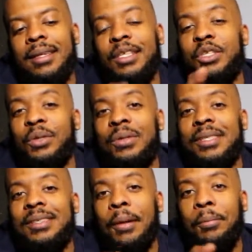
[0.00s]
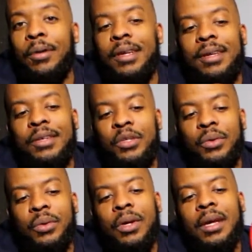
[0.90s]
The shoe's a pretty
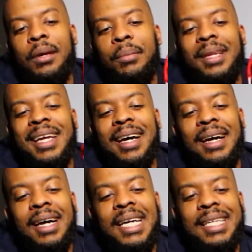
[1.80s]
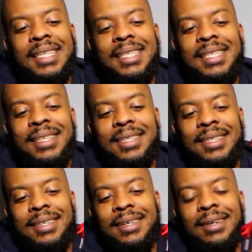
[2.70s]
shoe, but look how ugly this looks
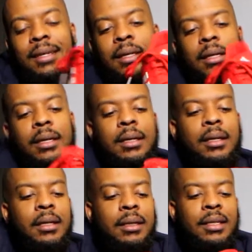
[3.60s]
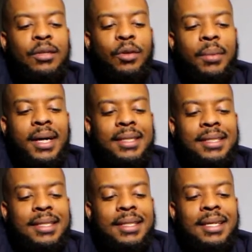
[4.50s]
in here. The toe
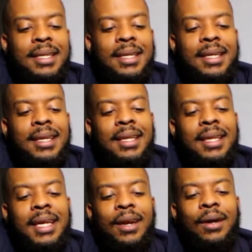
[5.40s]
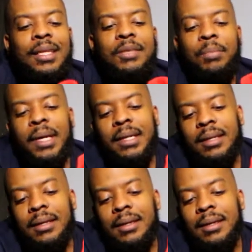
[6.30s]
boxes. Look at all this space.